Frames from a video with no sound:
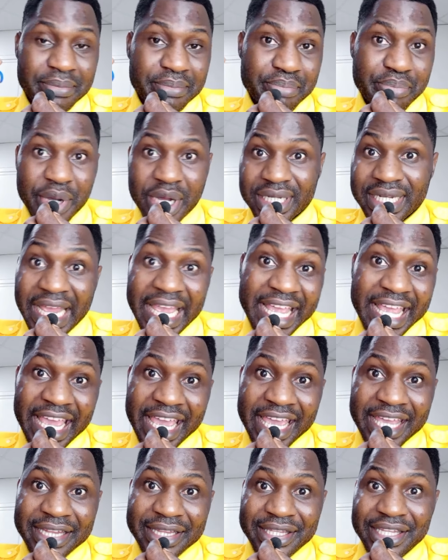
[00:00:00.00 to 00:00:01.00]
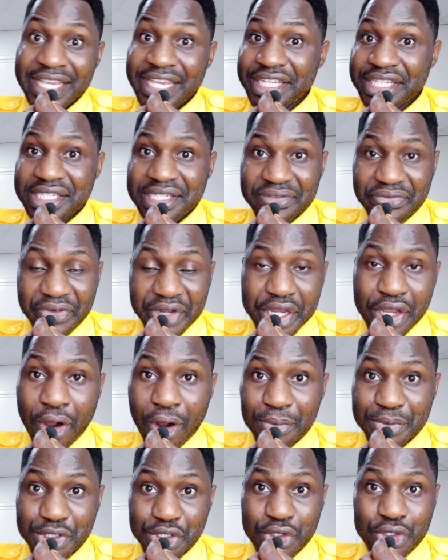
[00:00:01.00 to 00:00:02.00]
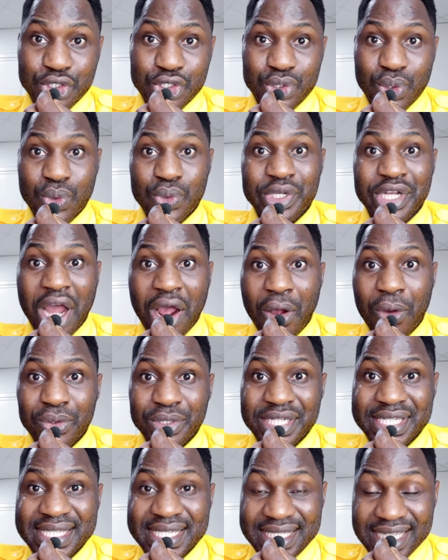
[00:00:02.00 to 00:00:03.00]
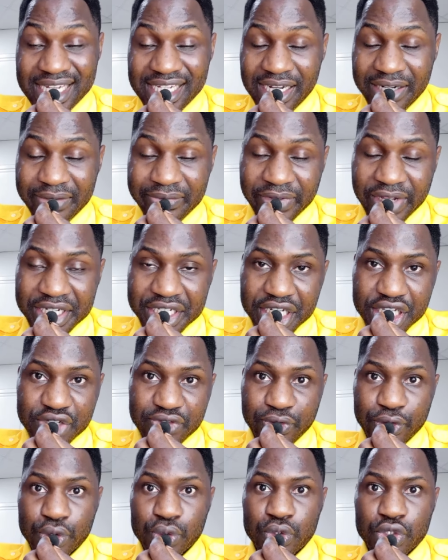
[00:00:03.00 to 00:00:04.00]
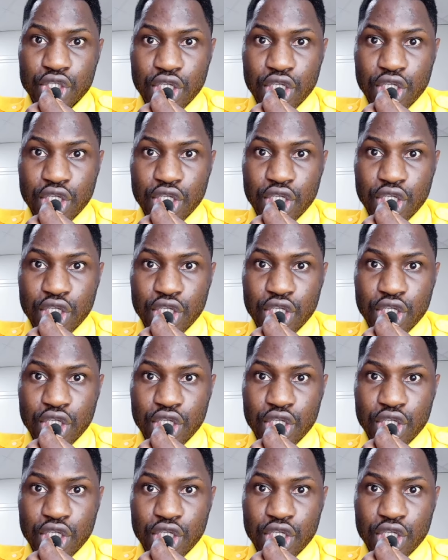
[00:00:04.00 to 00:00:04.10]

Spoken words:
But again, it is free option. So now this is an advantage for you.